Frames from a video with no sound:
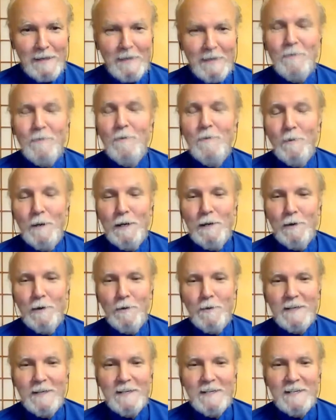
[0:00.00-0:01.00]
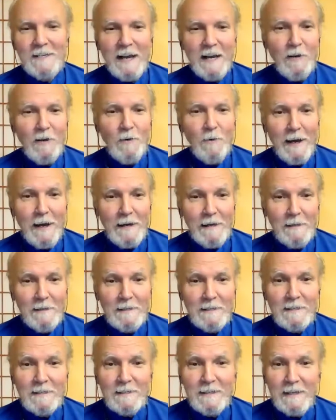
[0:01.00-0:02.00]
And we know that
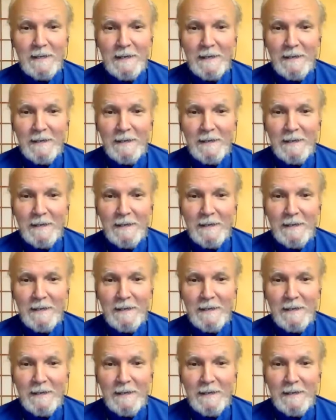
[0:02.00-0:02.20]
psychoanalysts,